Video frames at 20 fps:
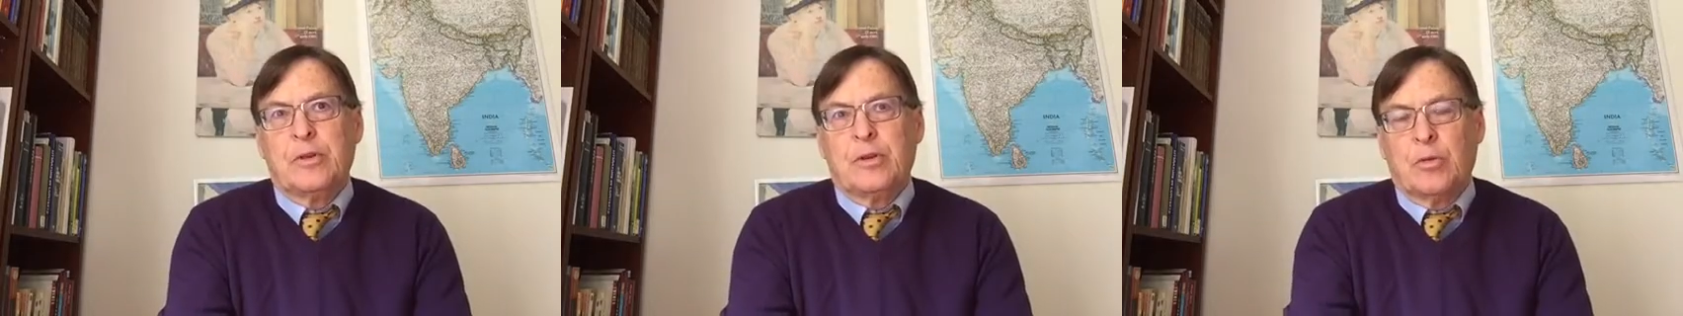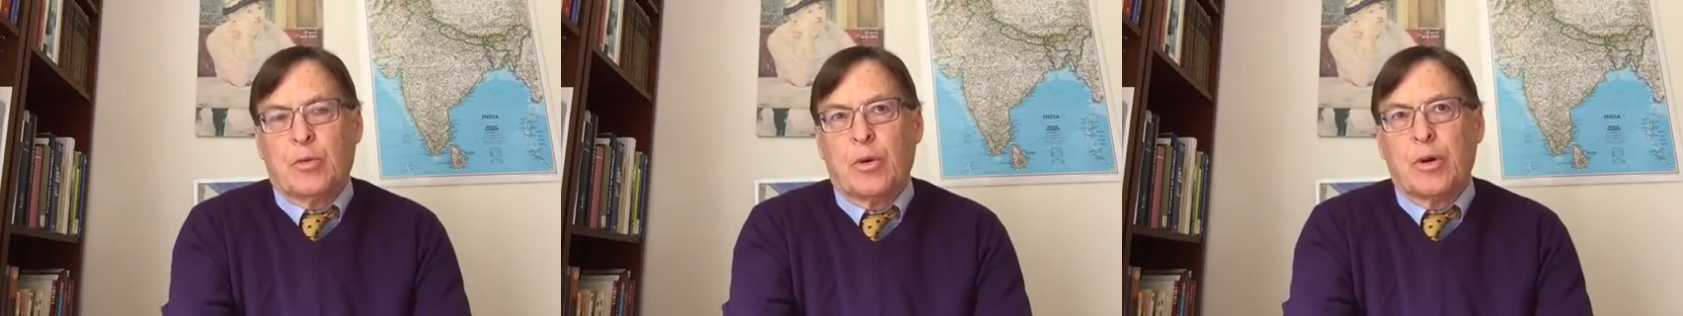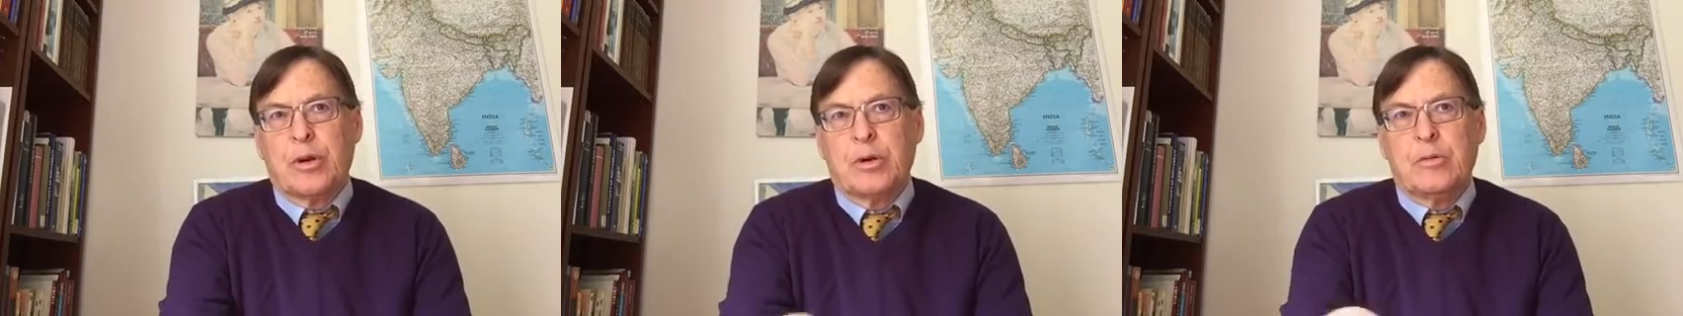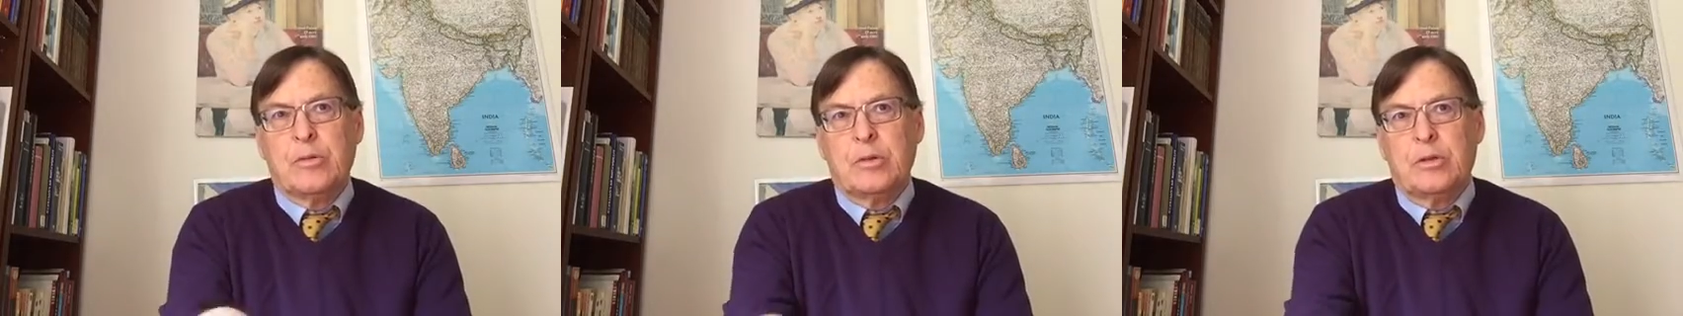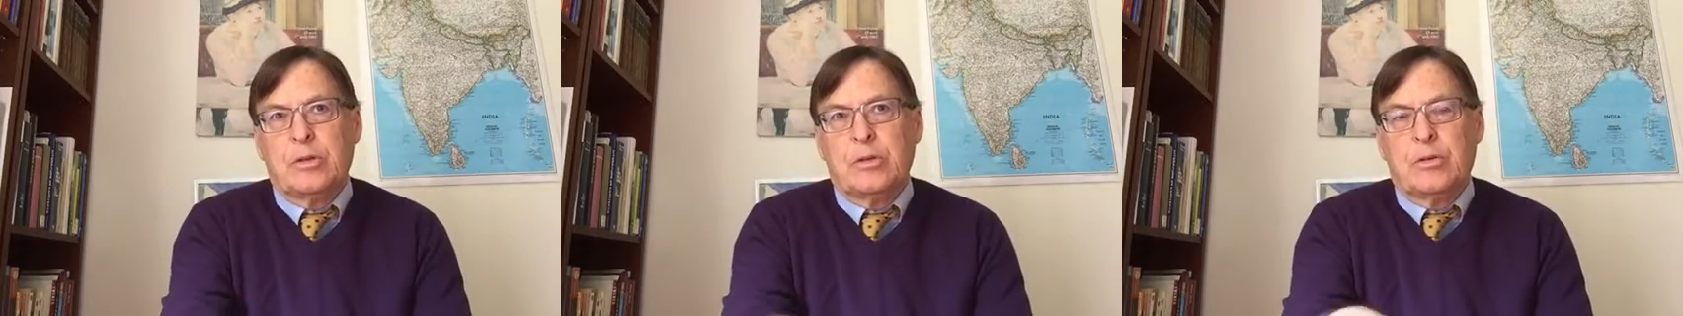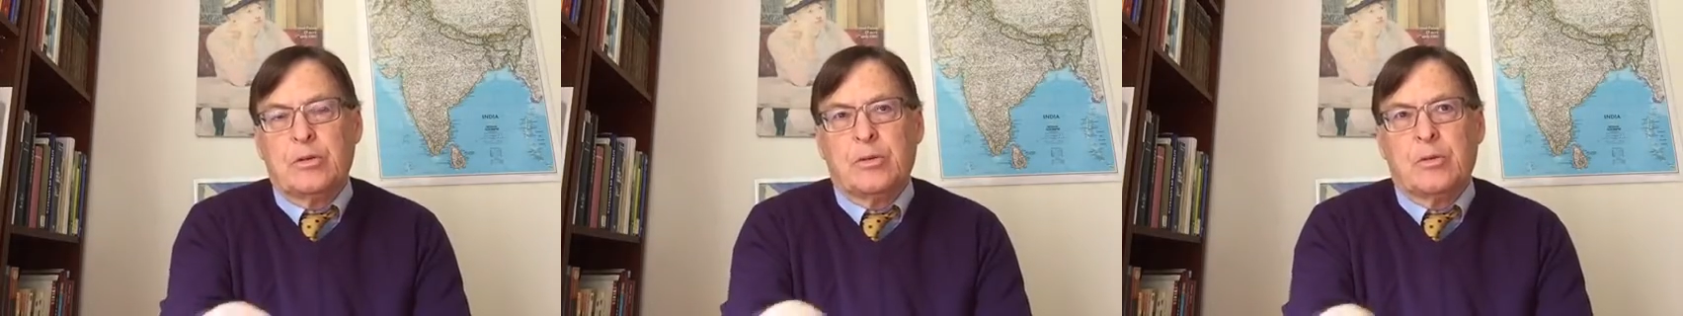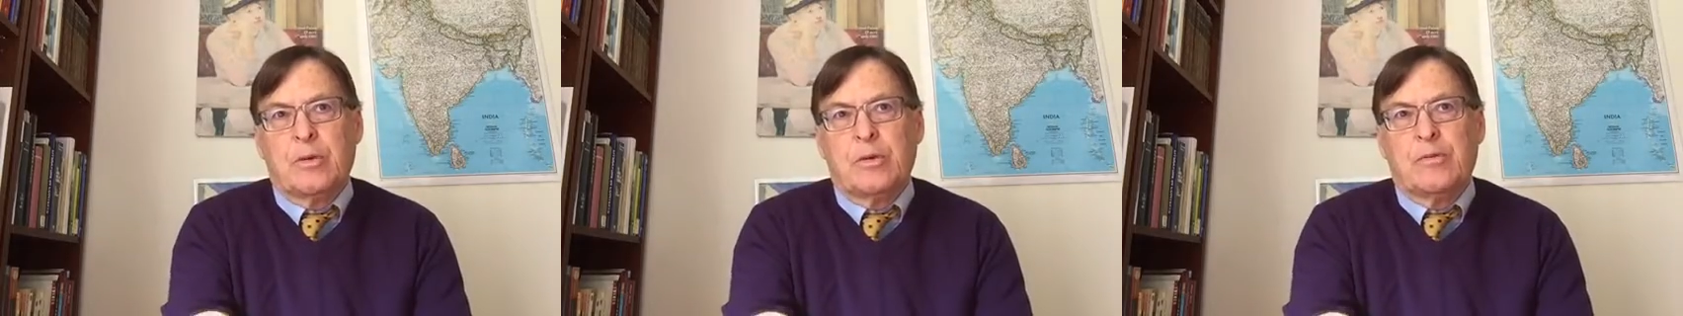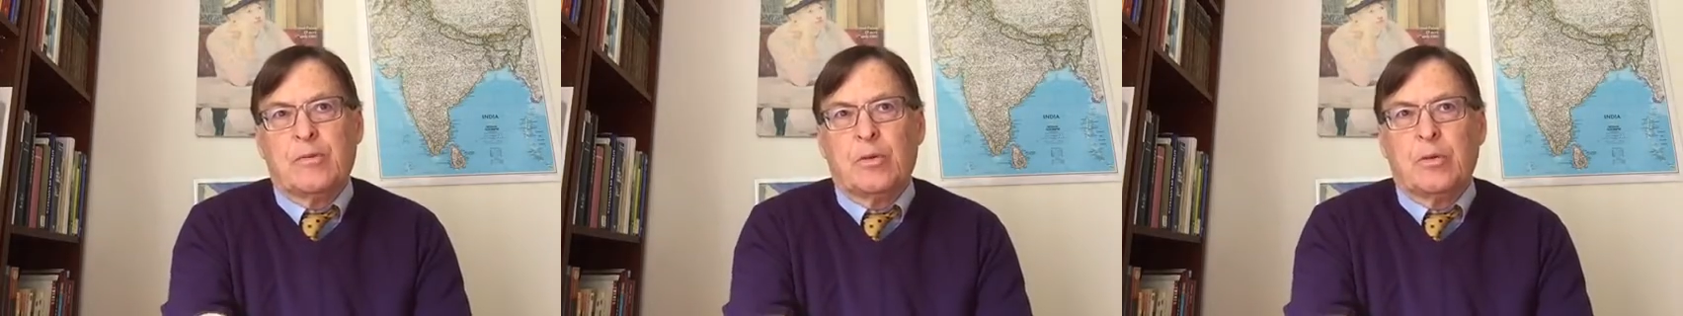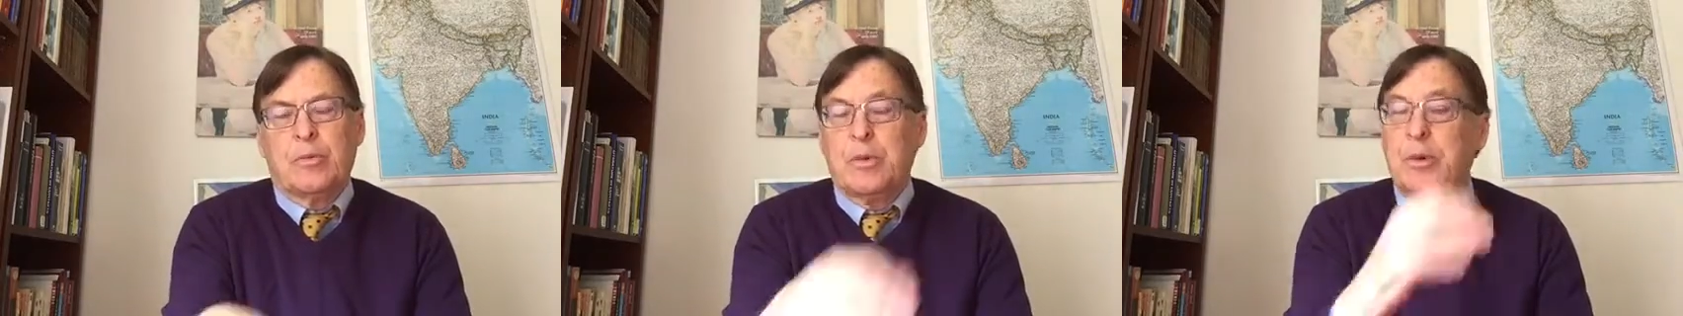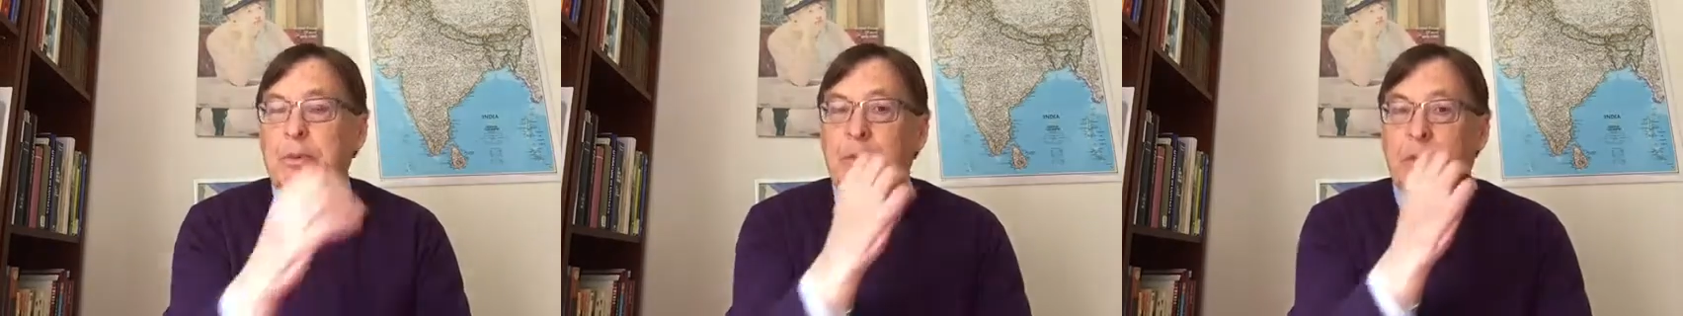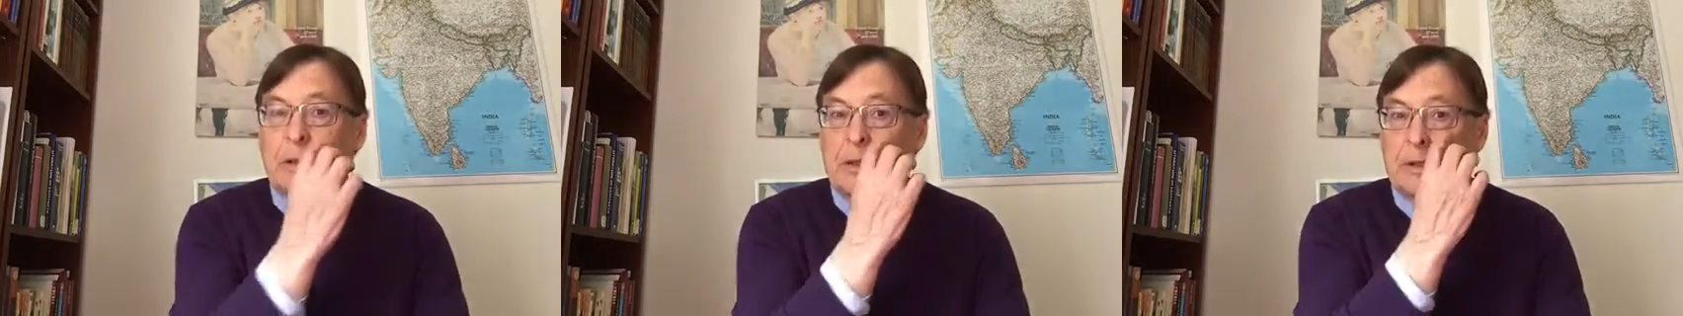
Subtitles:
working with 2 and 3, 4 people.